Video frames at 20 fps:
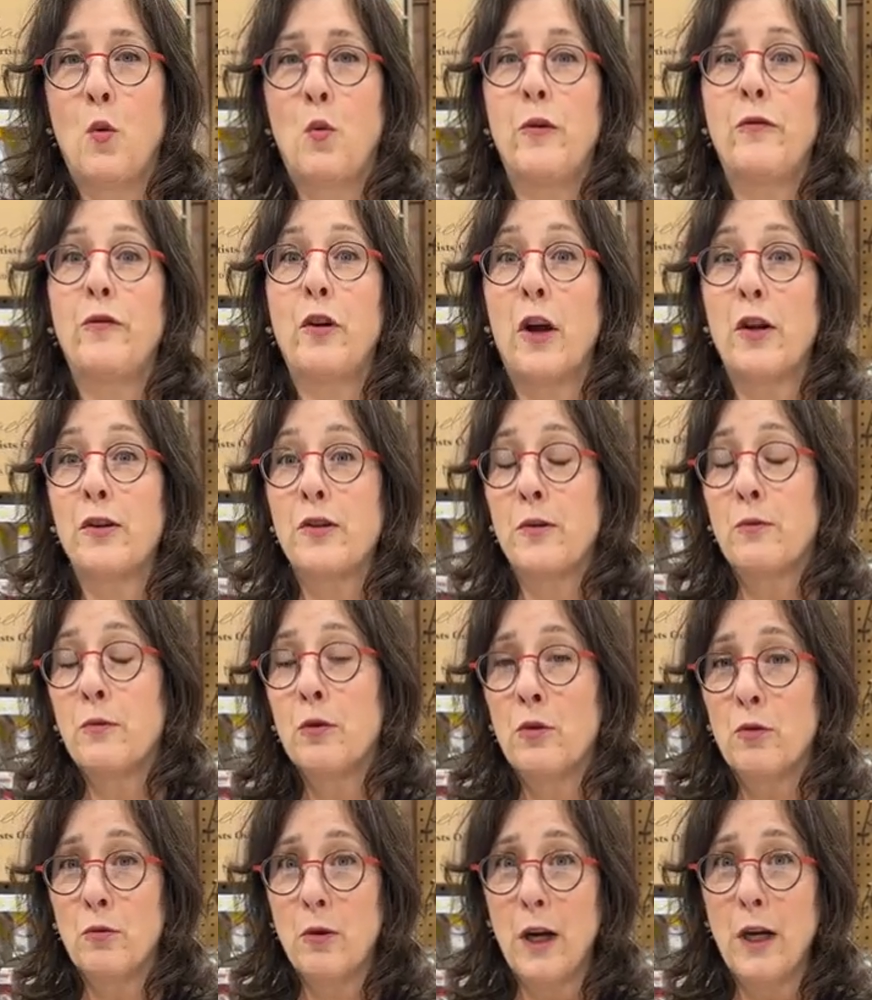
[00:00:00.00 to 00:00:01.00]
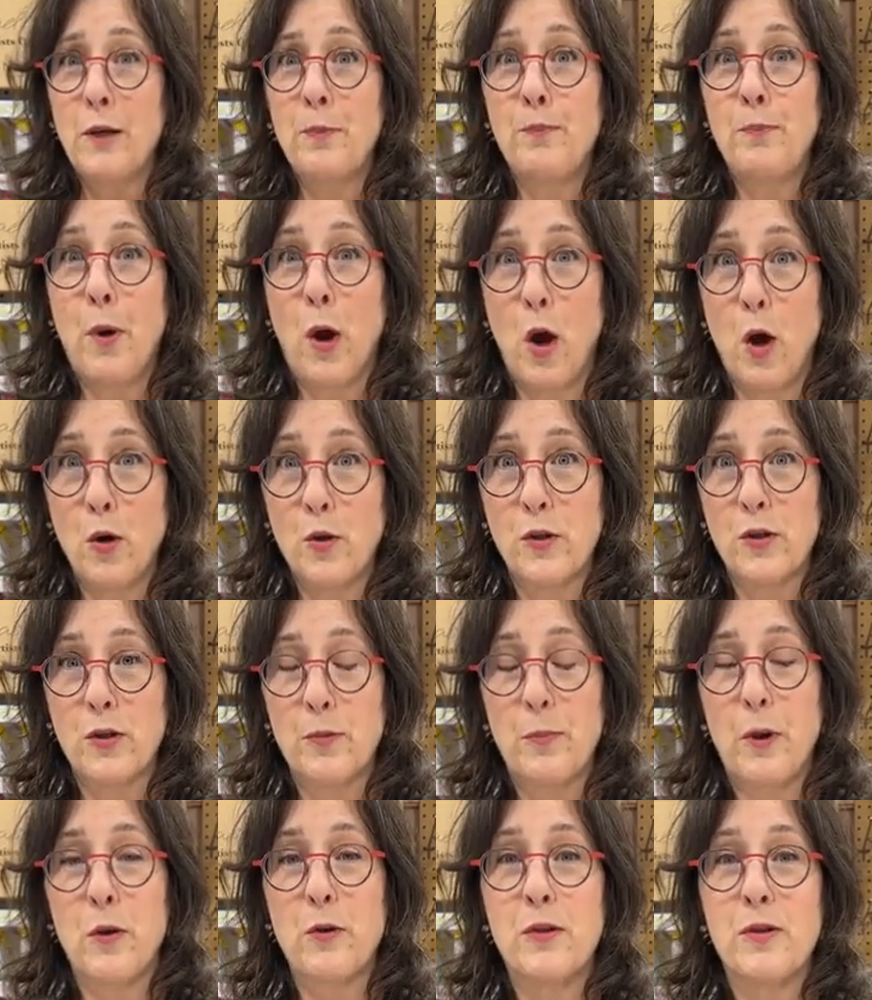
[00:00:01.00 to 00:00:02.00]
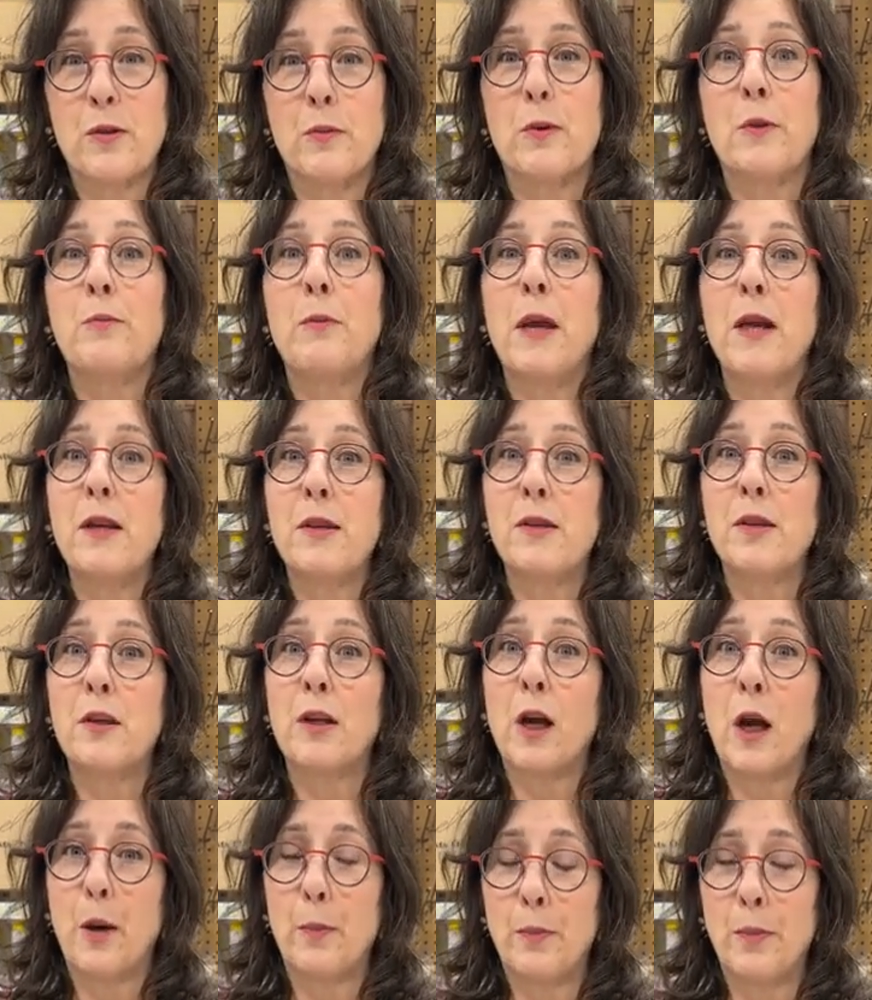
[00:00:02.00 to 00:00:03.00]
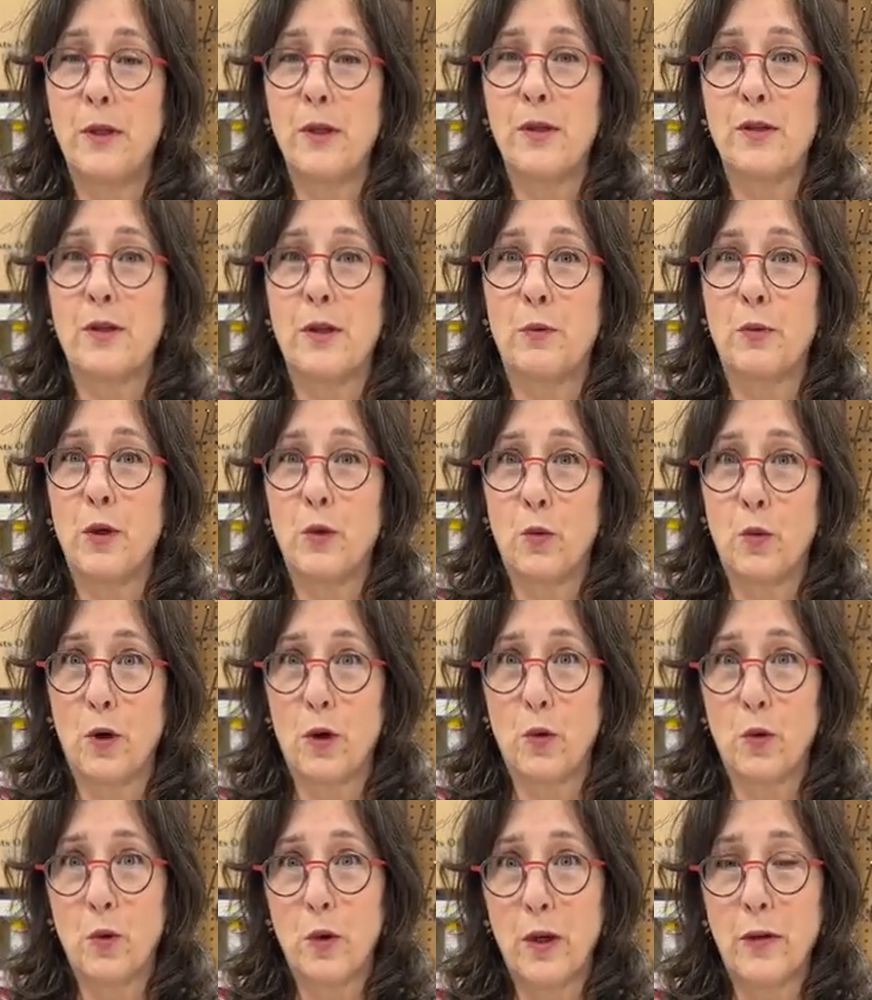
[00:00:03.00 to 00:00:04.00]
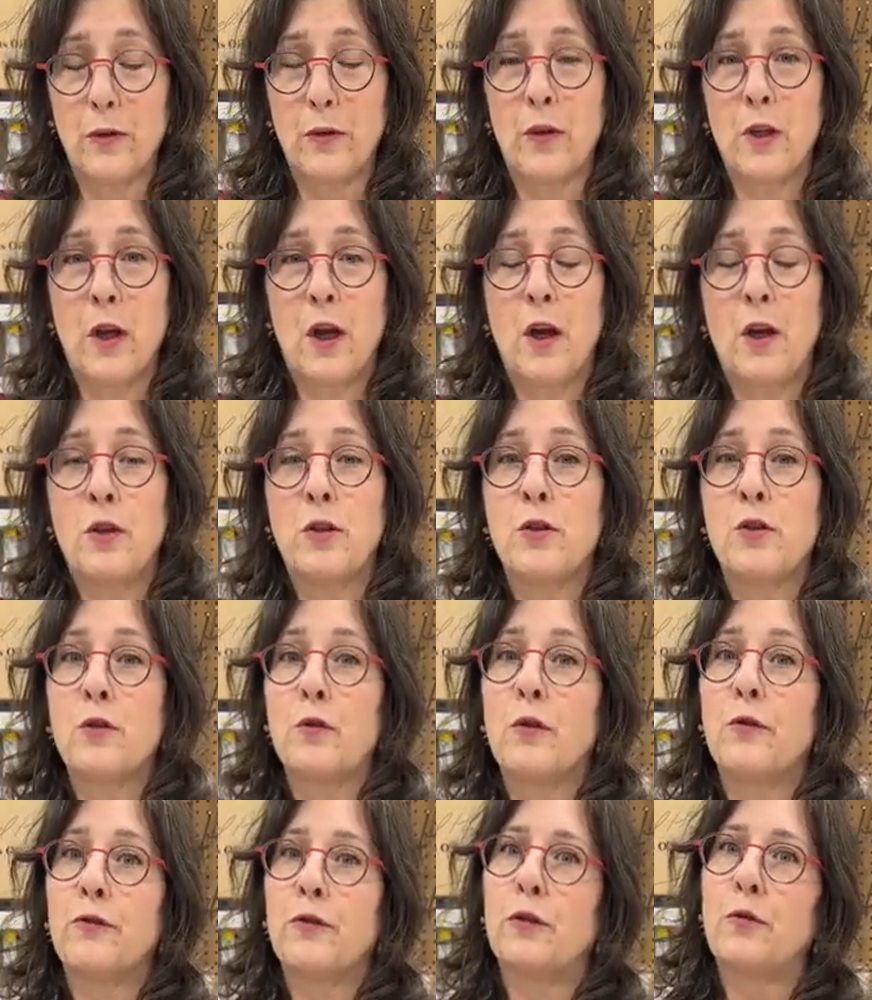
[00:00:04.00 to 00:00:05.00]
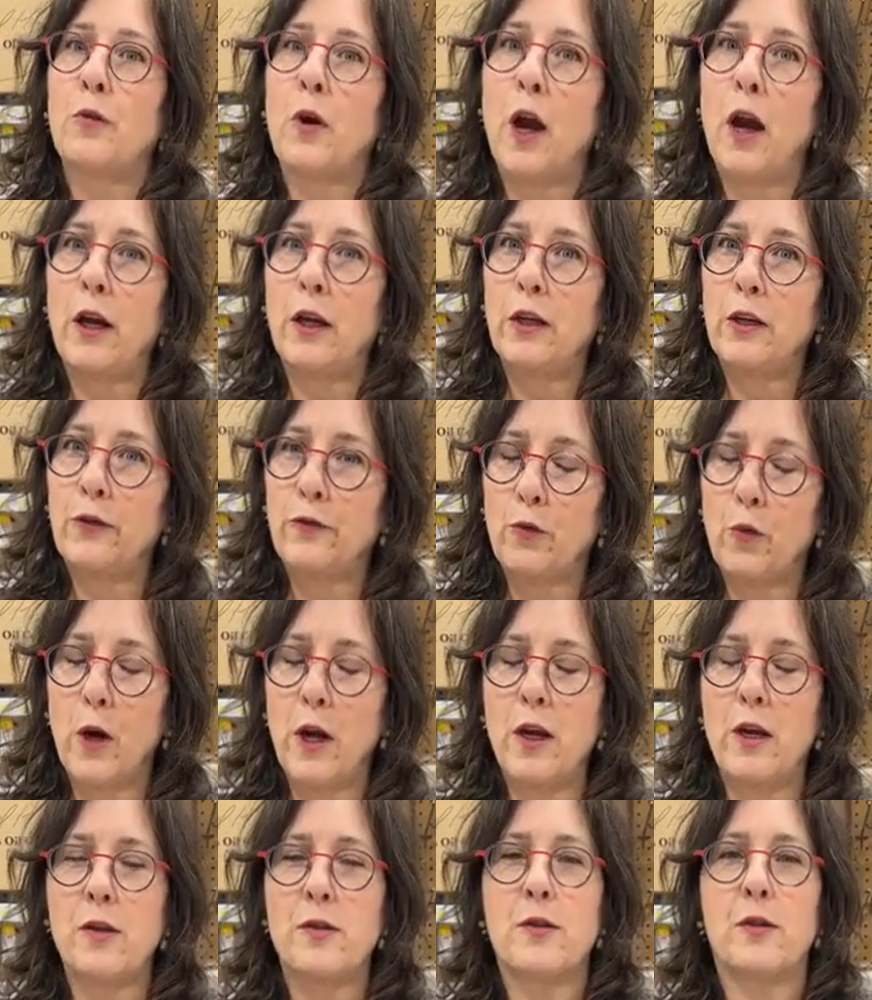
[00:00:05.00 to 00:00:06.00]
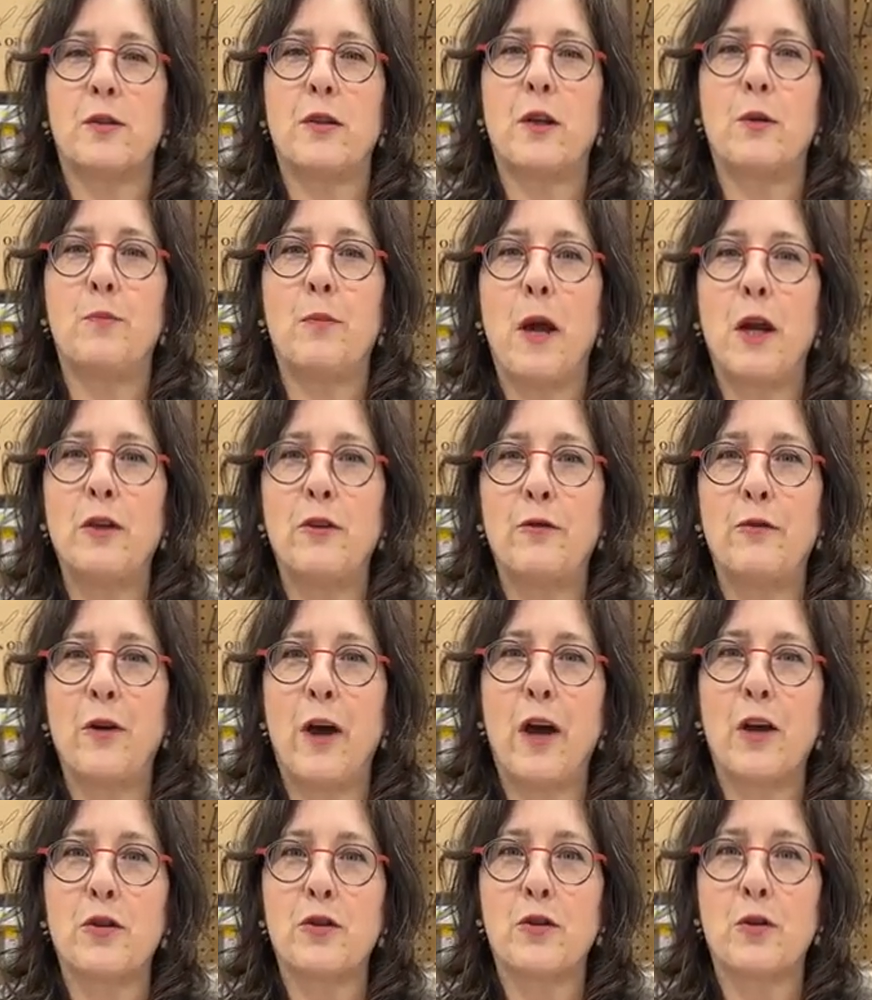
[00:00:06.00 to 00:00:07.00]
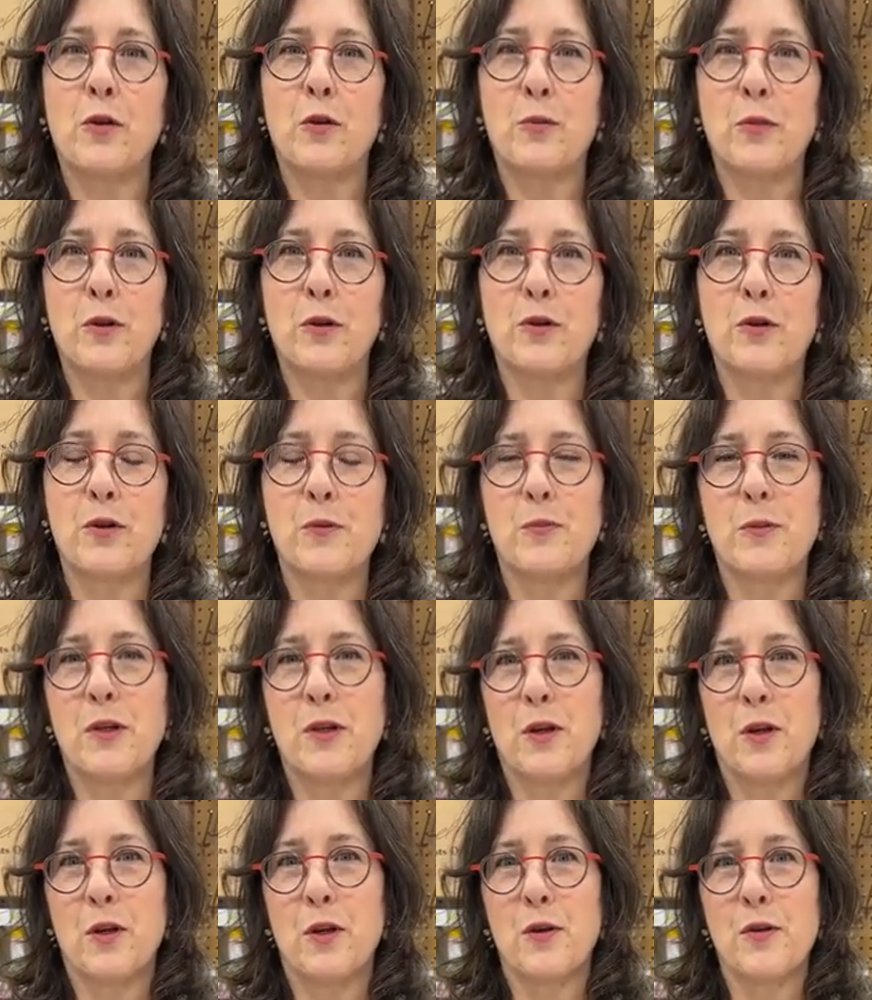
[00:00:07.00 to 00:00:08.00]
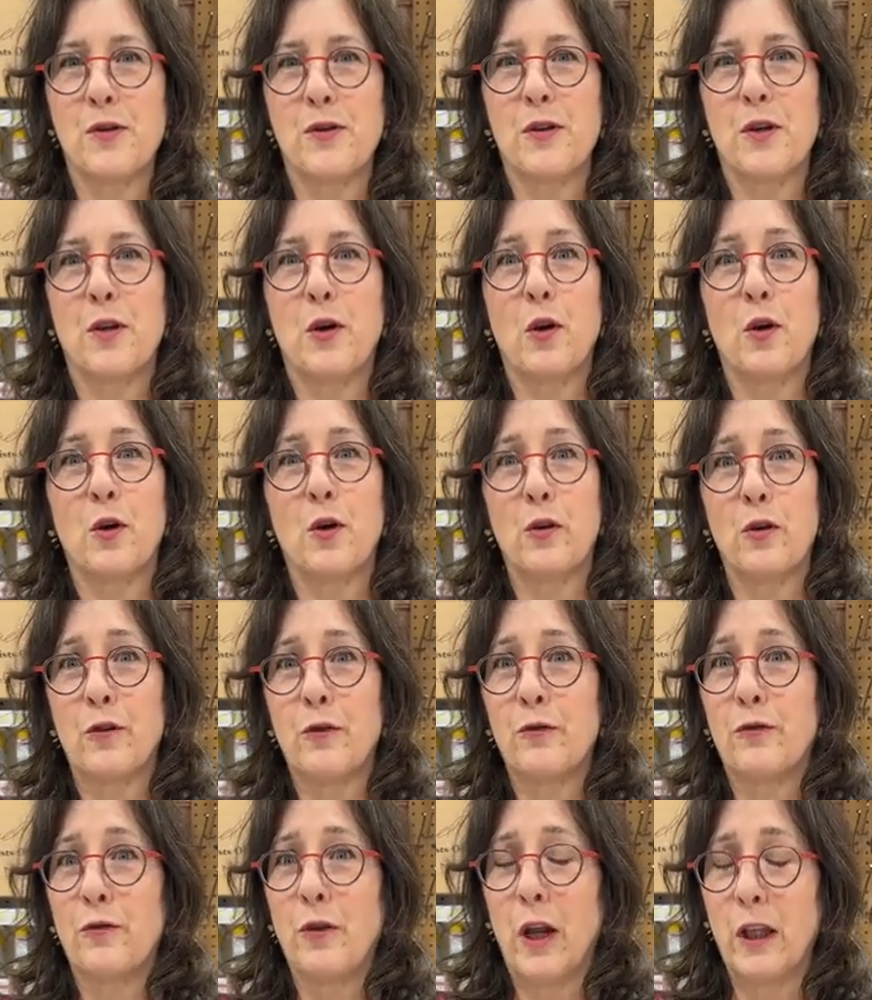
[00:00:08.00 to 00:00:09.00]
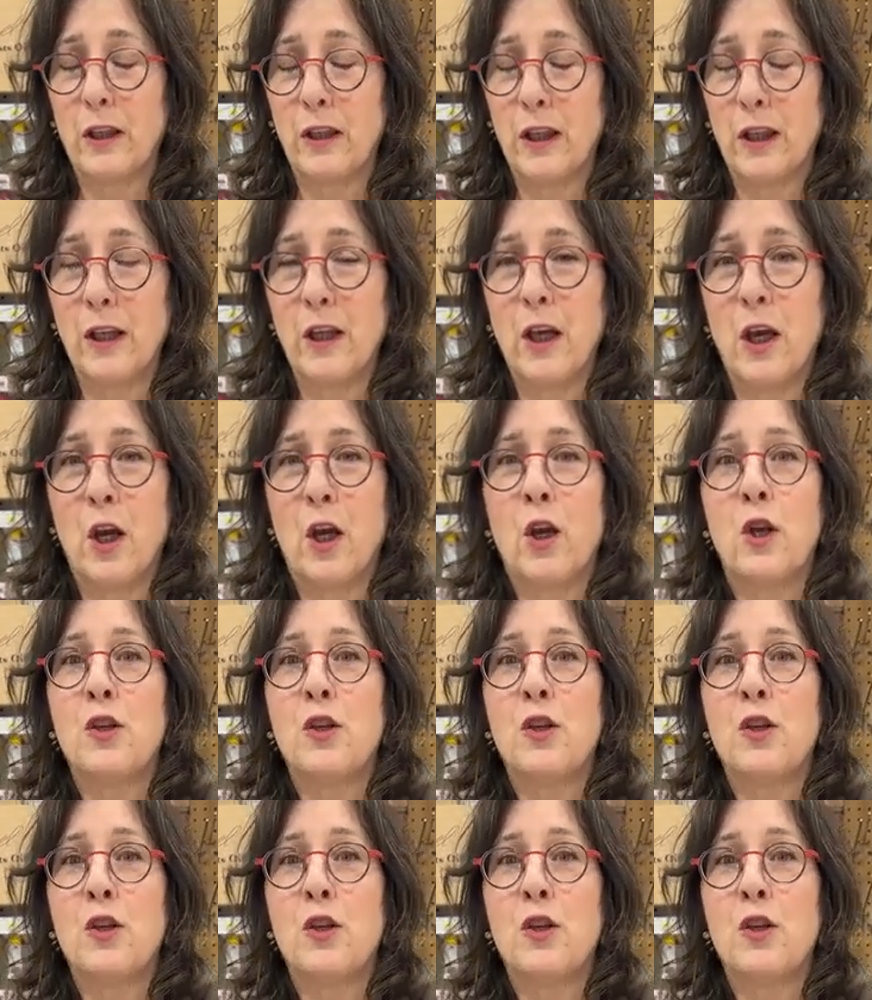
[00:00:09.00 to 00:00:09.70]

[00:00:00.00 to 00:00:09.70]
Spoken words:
We've got some great posts about some amazing companies that we work with that do a variety of ways that they manufacture or produce materials that are earth friendly.